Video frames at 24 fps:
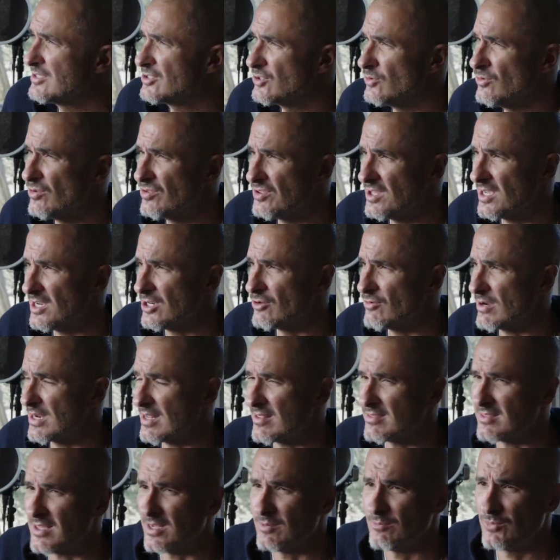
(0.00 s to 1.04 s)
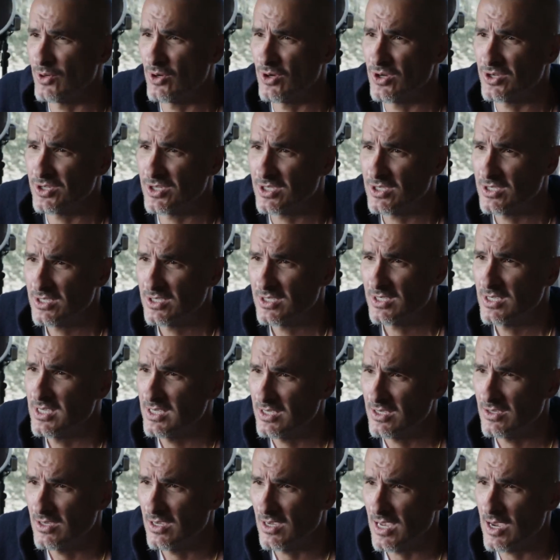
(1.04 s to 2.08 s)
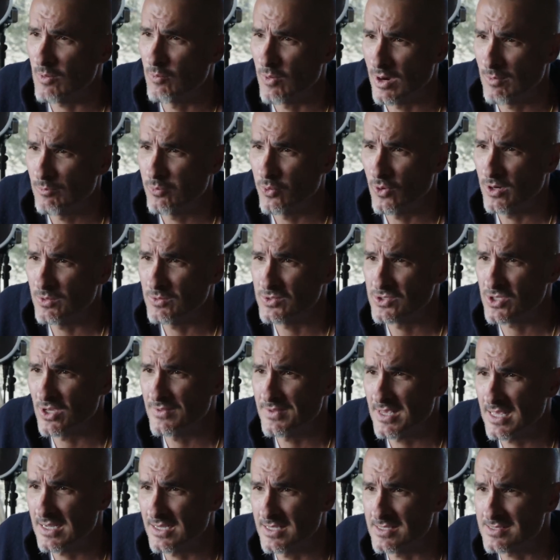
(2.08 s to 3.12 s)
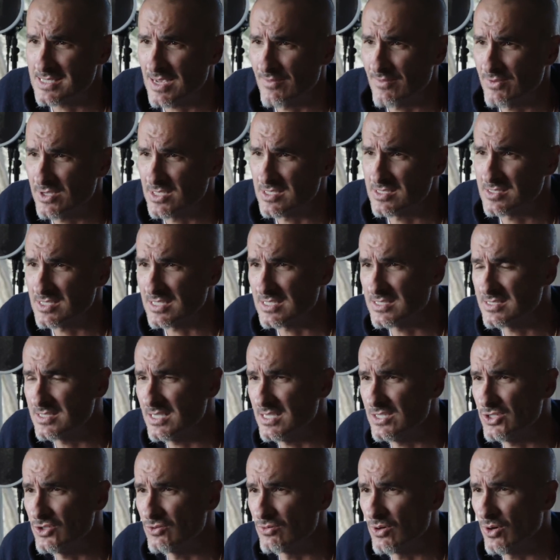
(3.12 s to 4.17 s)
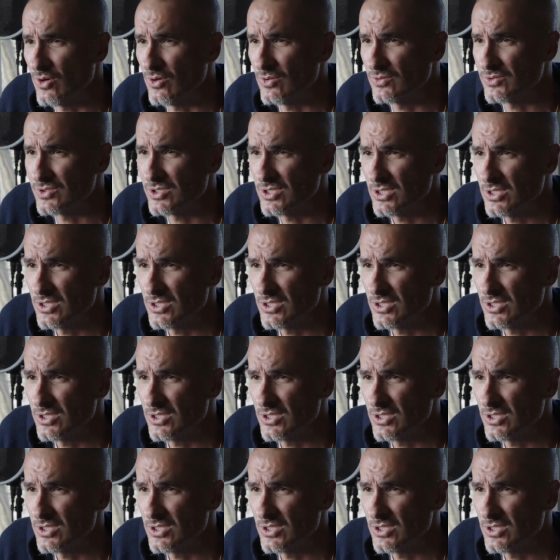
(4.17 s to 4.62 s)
do think Greta Thunberg at one point was on that list, having a 16-year-old